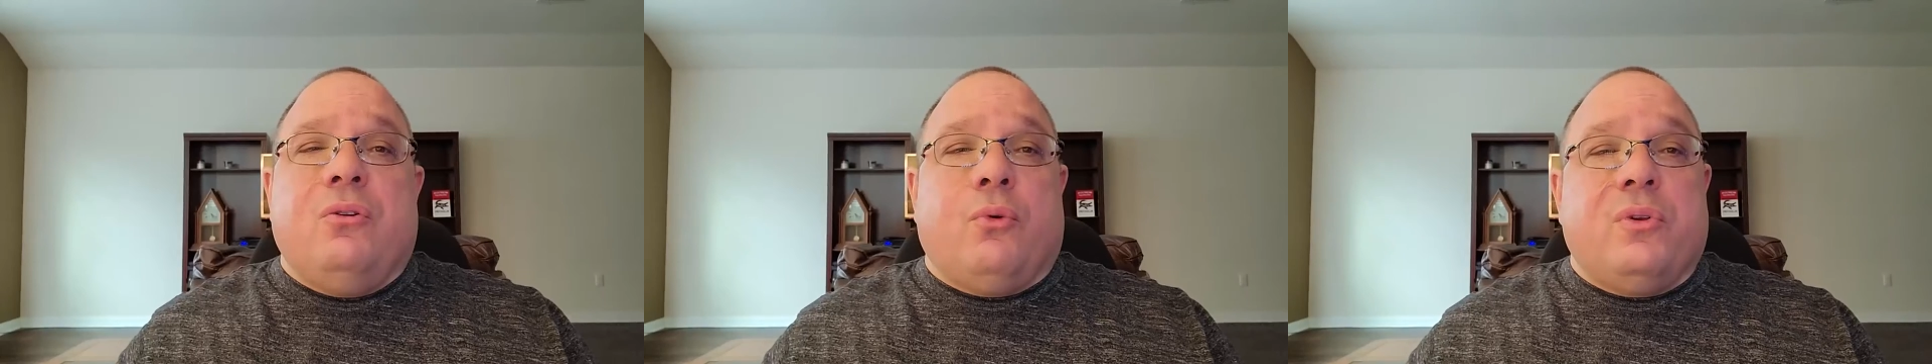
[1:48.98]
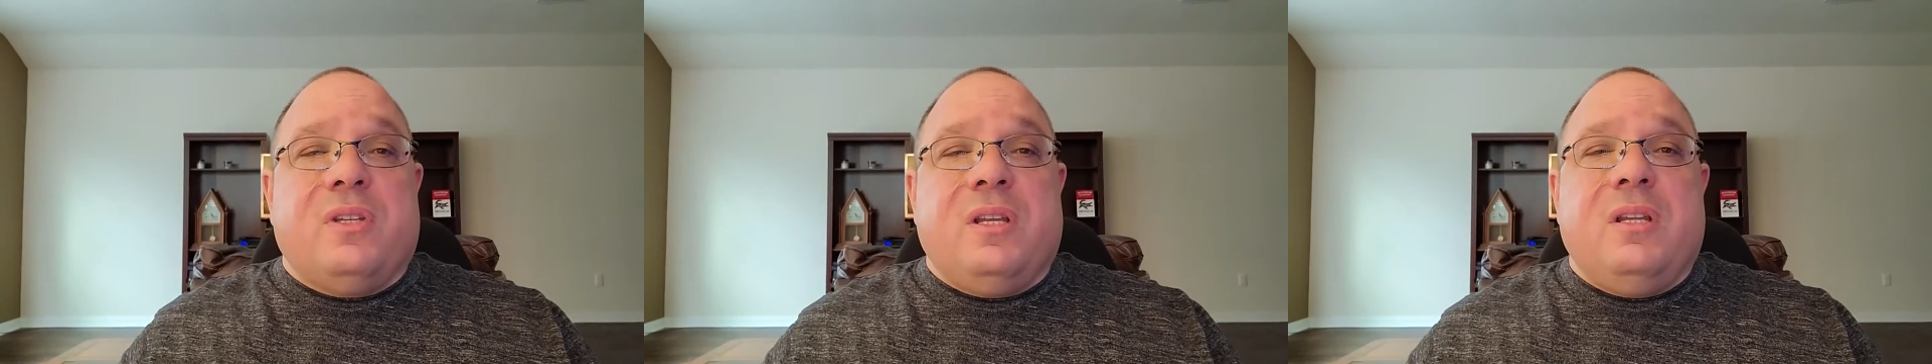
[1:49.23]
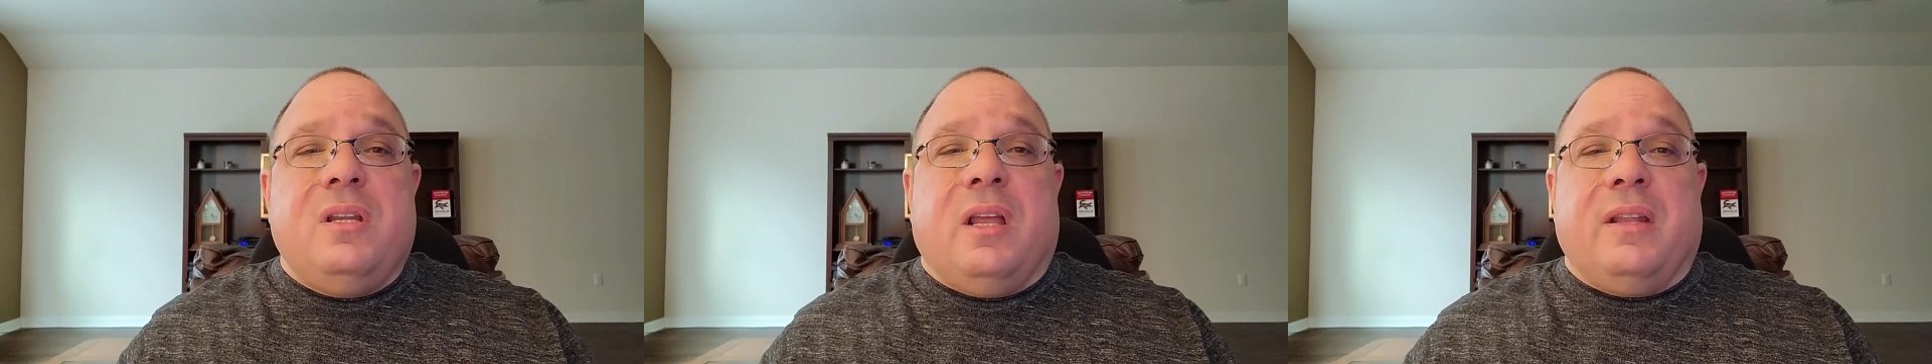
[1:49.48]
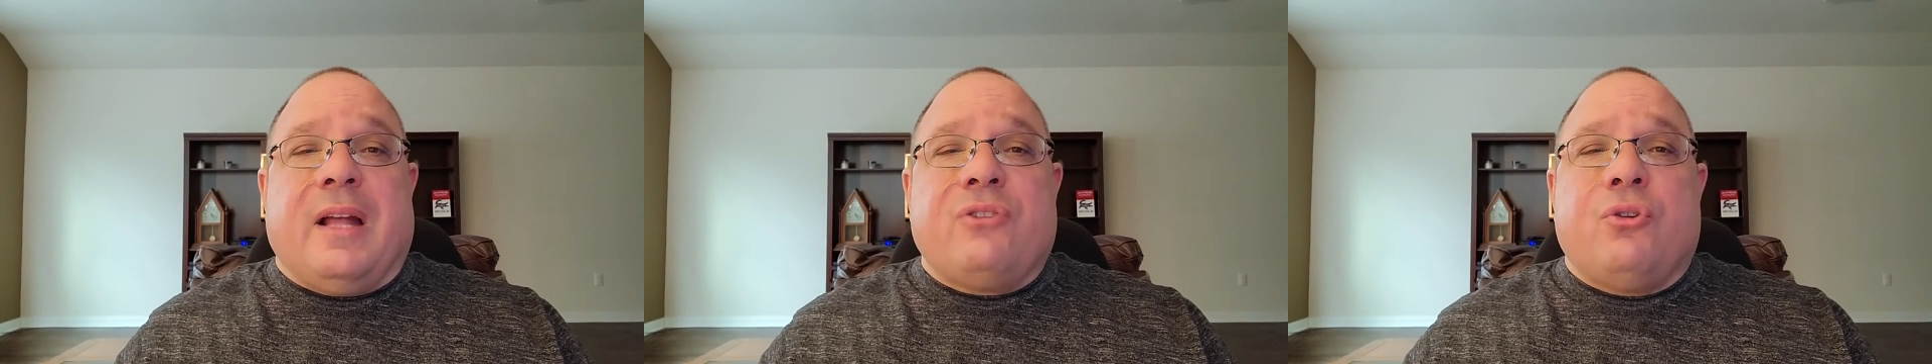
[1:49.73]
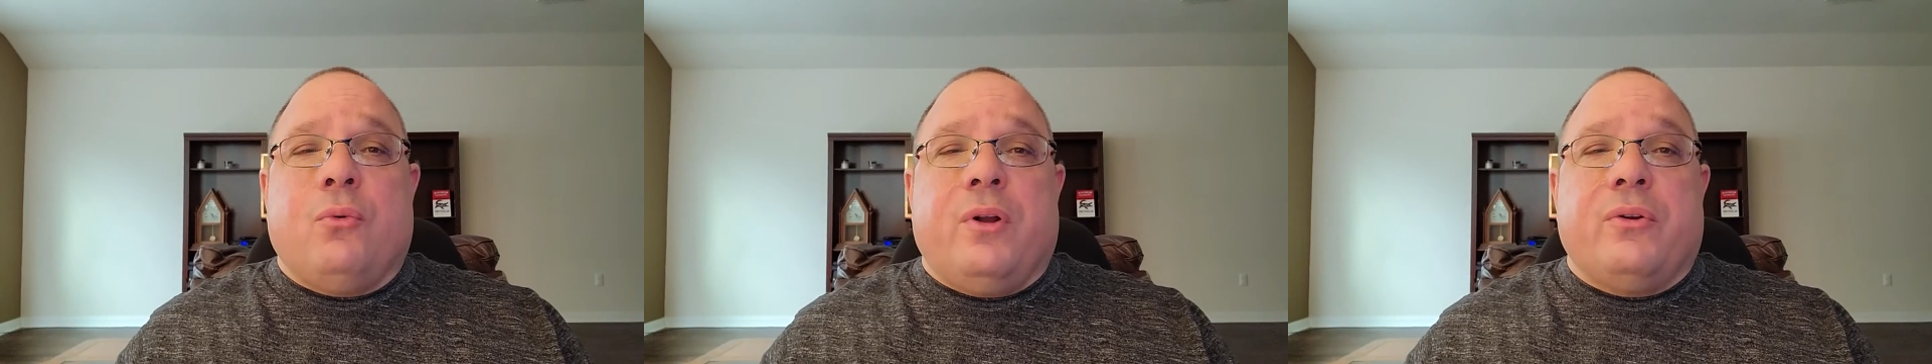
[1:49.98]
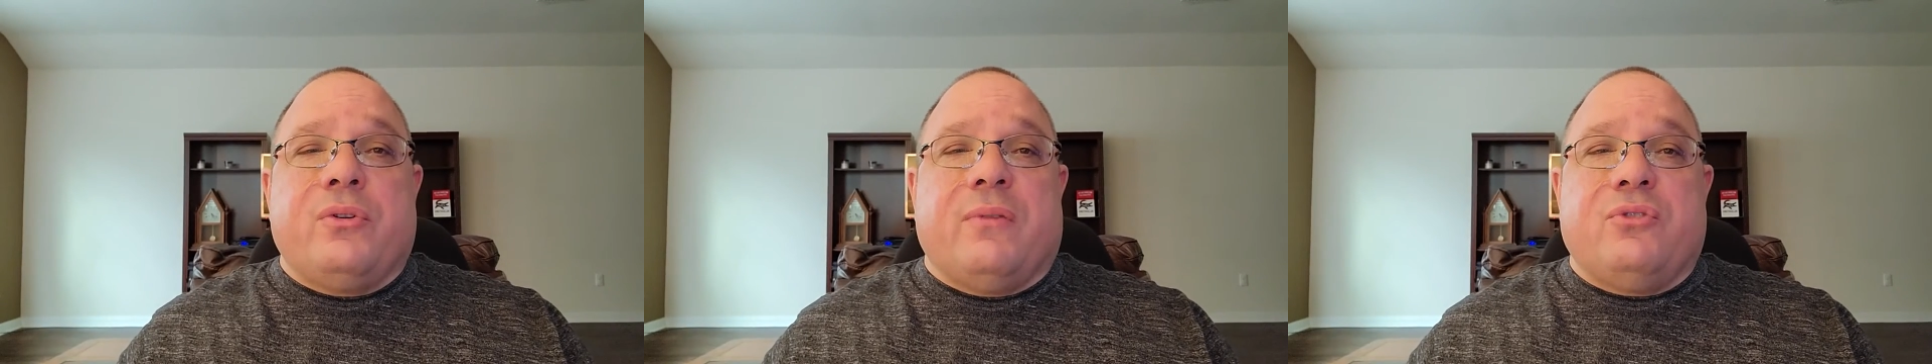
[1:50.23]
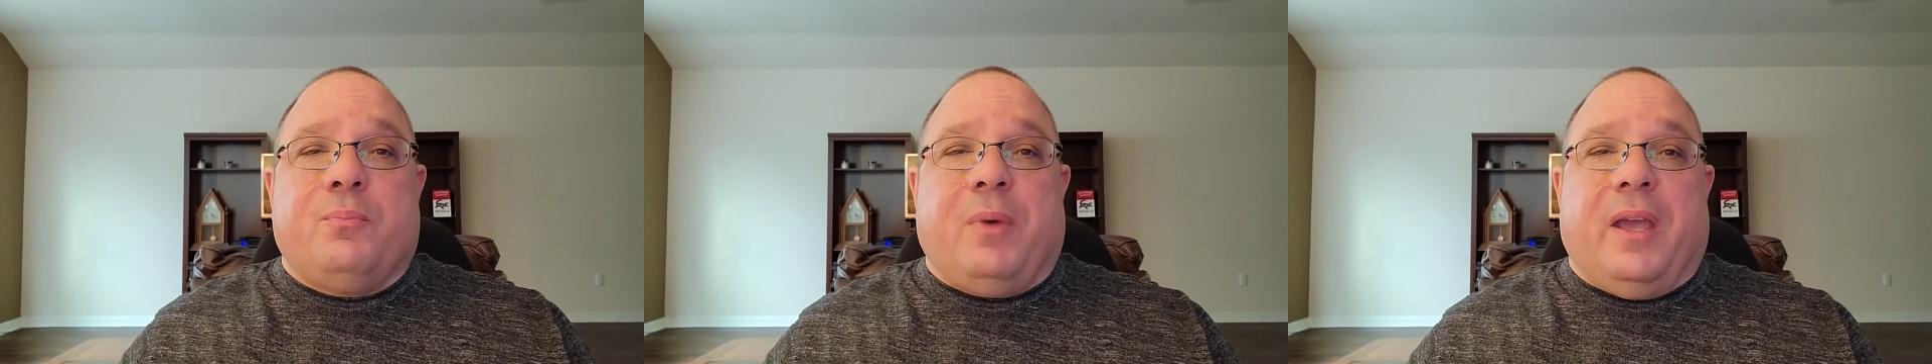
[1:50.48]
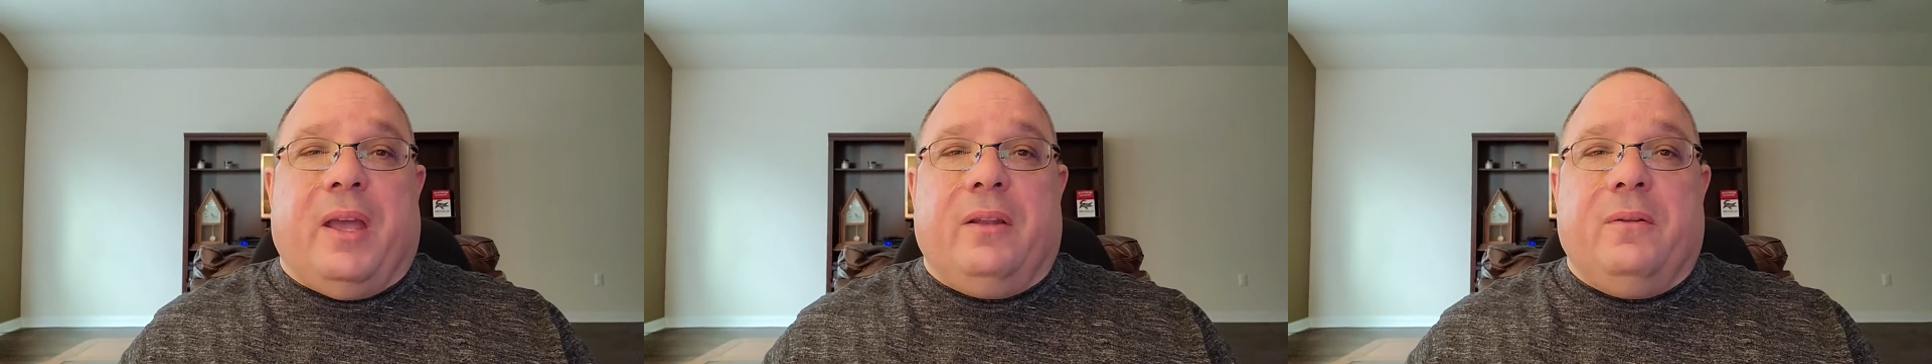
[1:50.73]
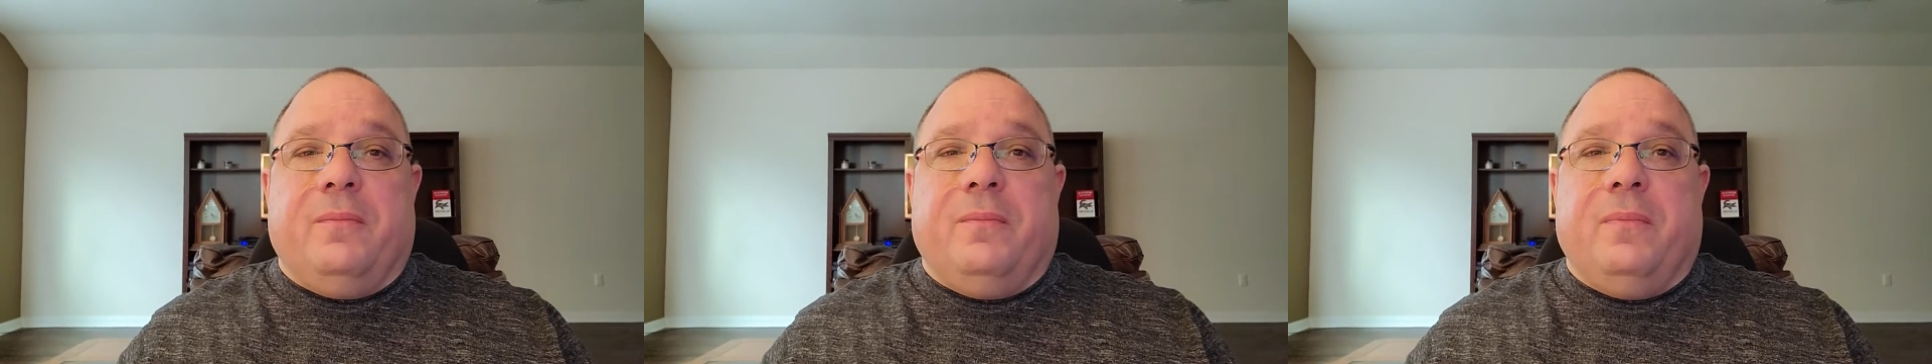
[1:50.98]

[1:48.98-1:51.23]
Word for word: cuisine, and natural wonders of Japan.